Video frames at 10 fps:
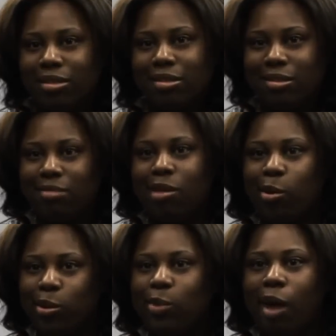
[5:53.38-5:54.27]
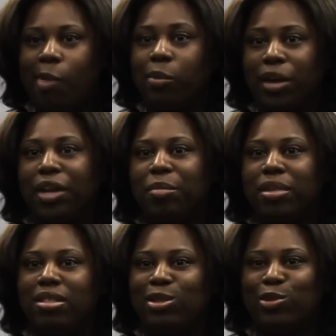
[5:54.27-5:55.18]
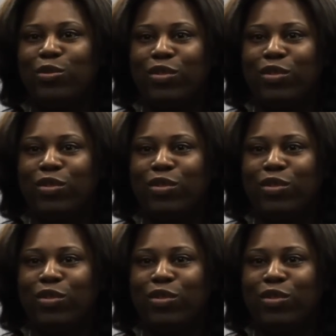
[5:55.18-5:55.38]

this is OU. I would recommend the school